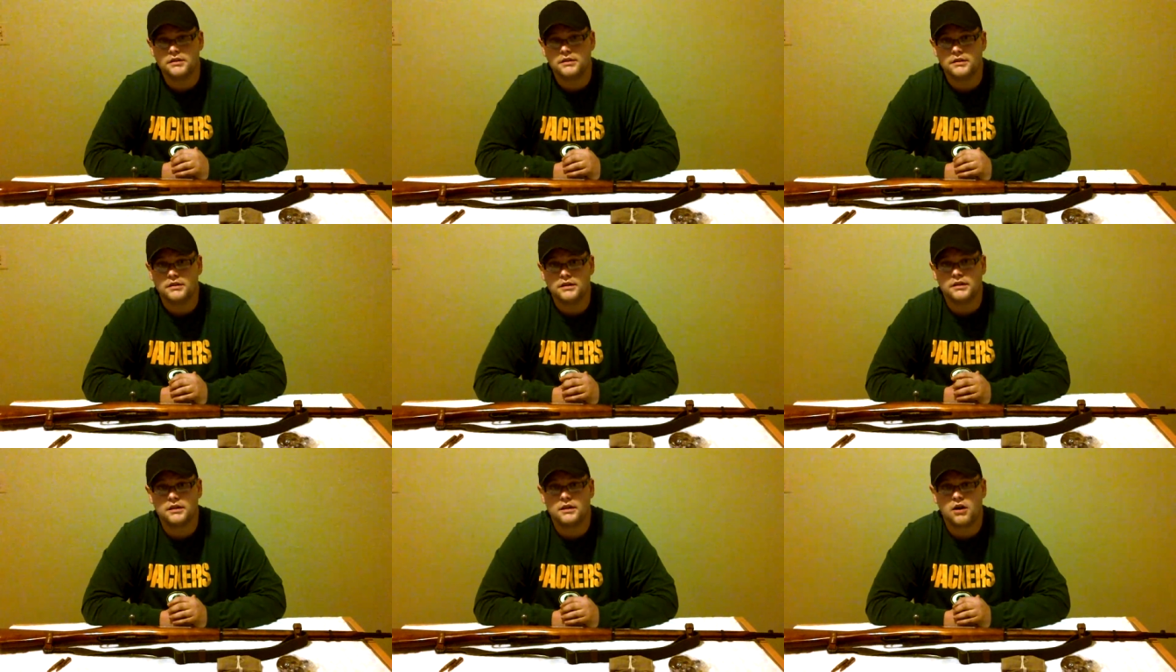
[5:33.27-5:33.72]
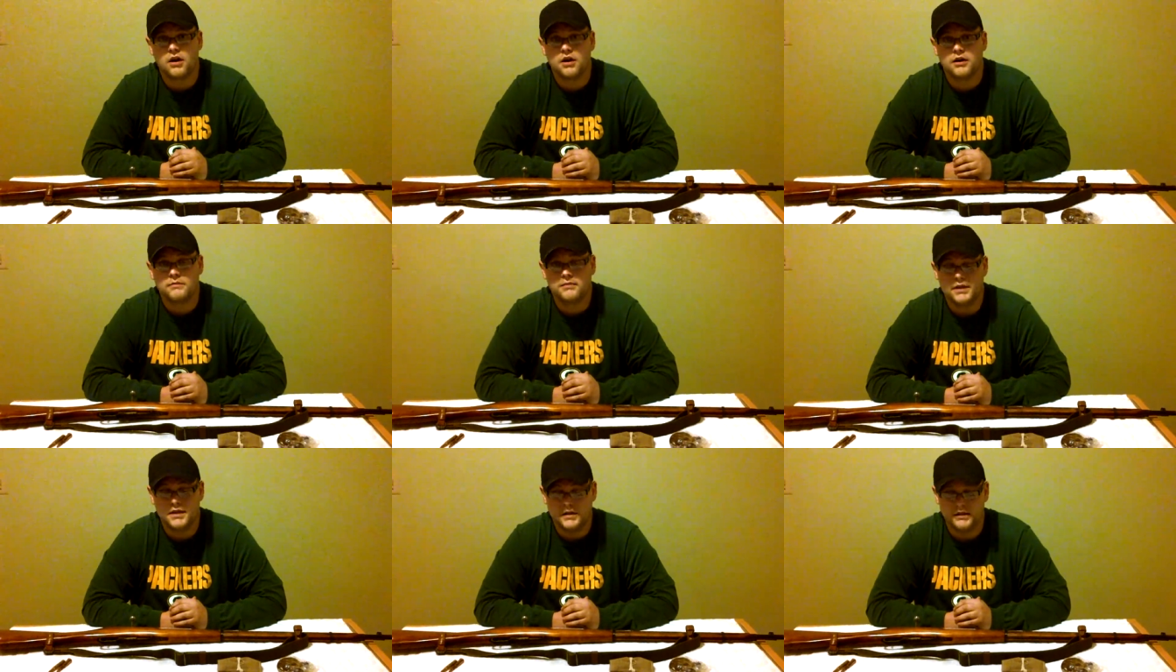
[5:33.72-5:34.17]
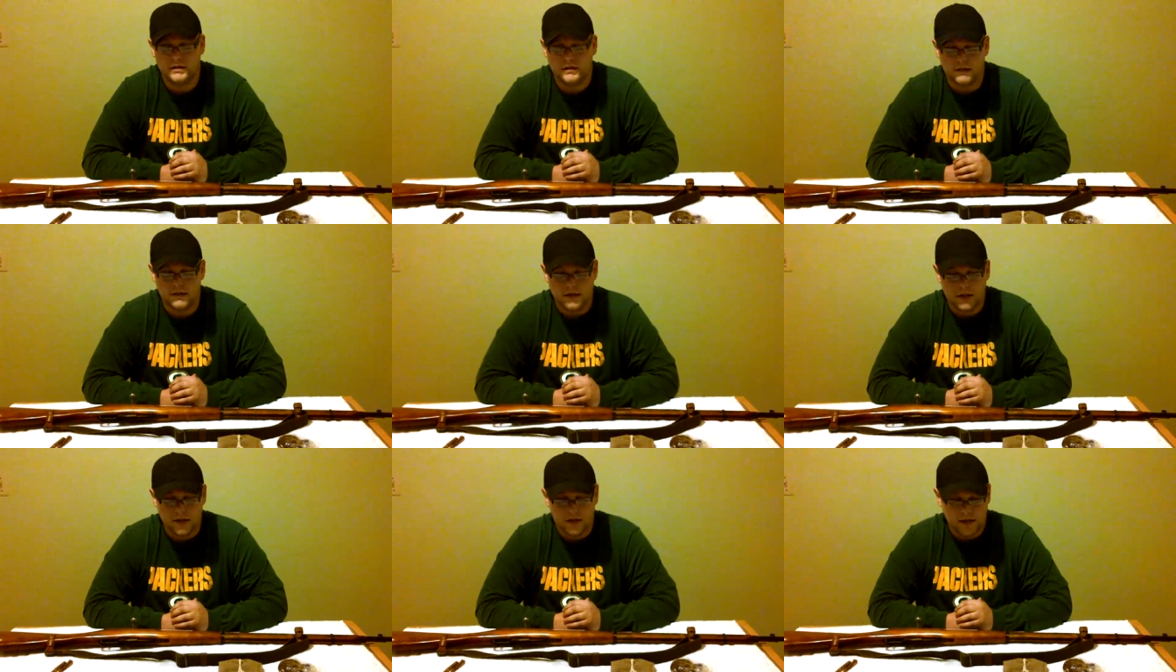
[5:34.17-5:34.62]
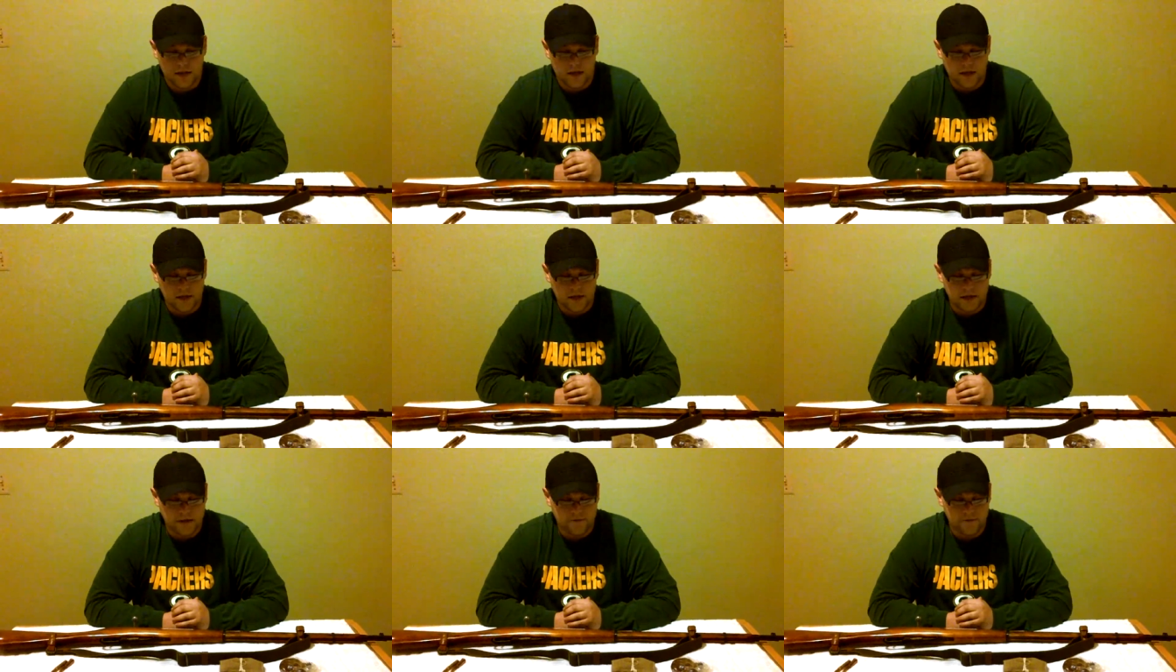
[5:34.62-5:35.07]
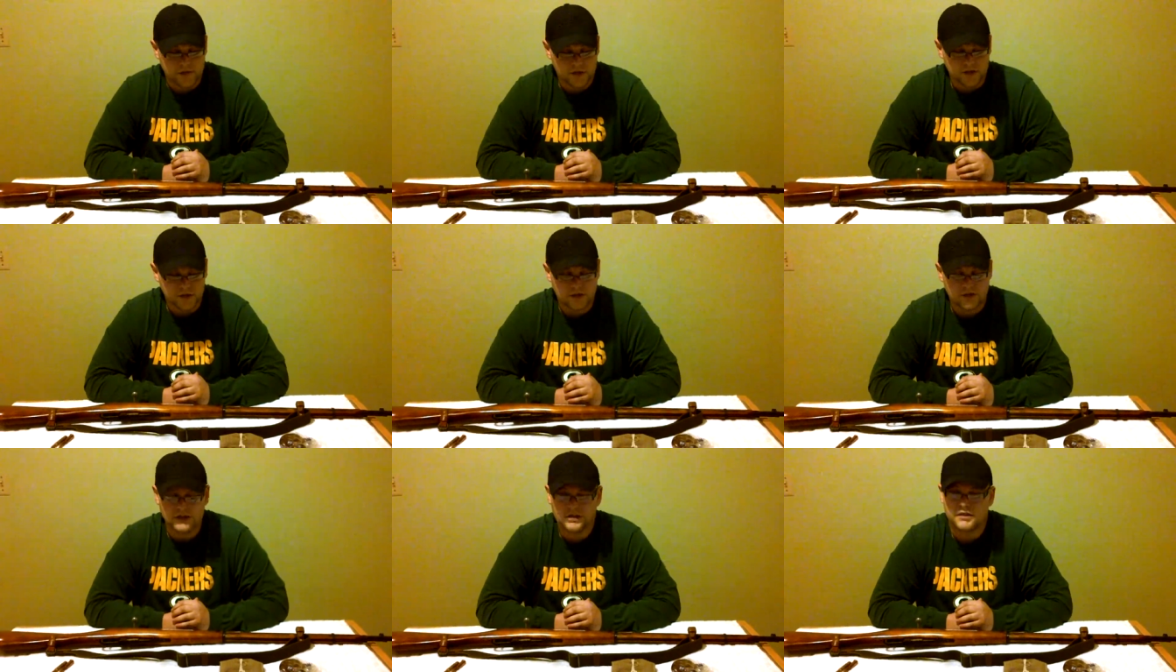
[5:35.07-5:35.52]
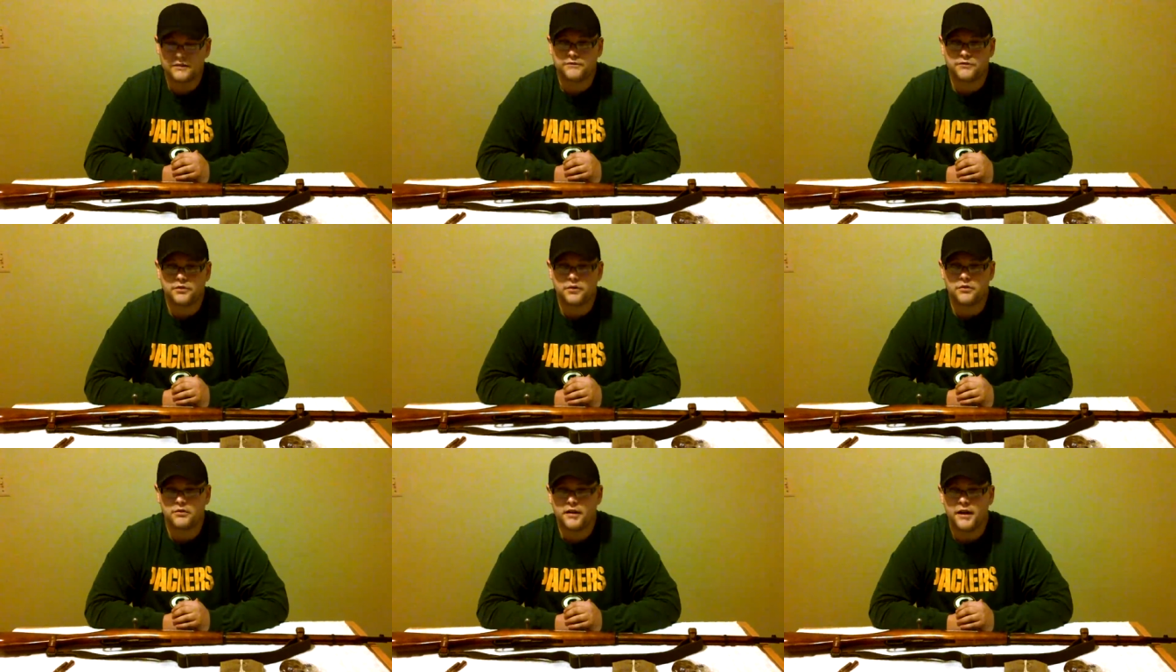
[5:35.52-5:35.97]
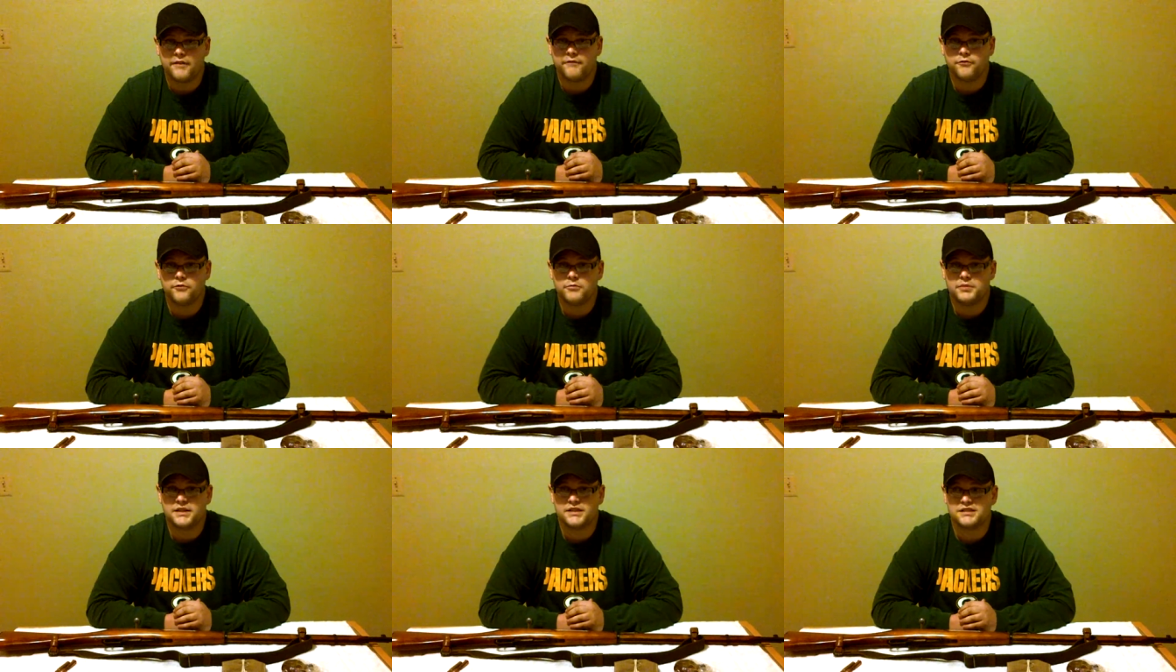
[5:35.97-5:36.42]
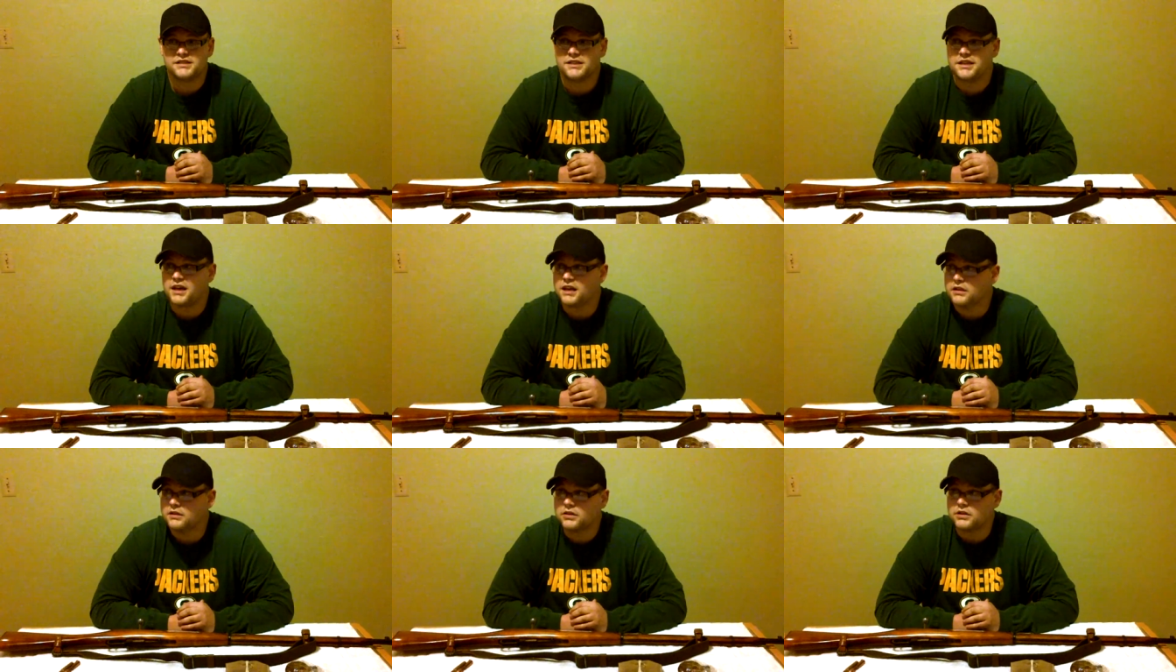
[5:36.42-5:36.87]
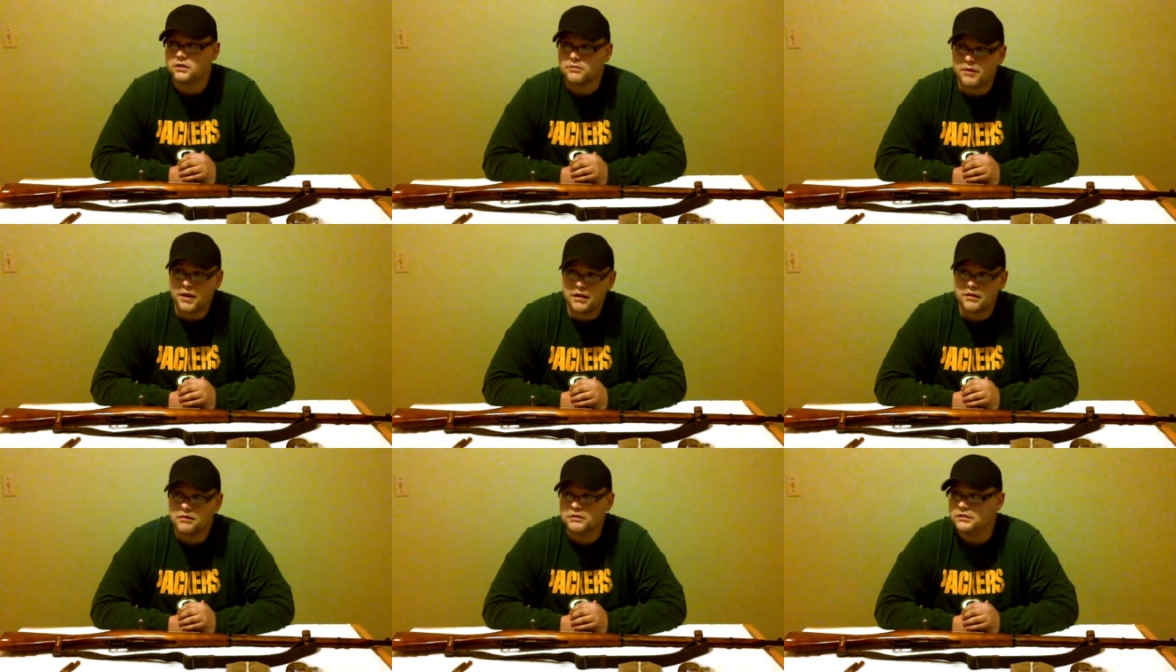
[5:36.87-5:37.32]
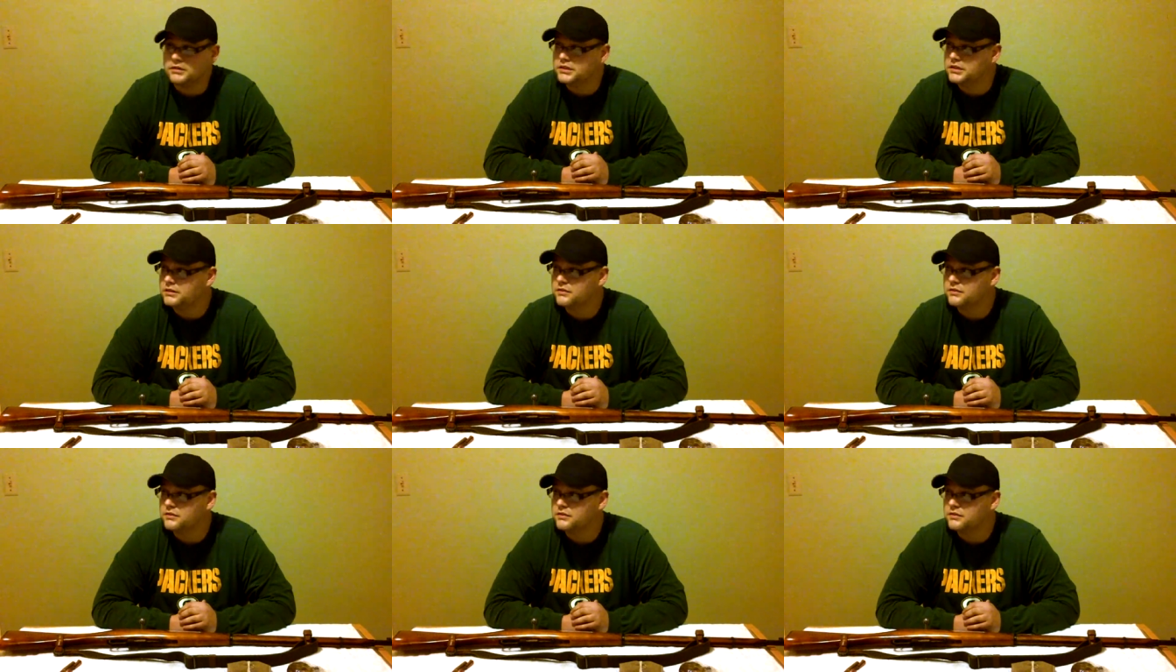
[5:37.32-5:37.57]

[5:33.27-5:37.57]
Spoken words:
in the economy, and if you're just looking for a rifle because you kind of look around going,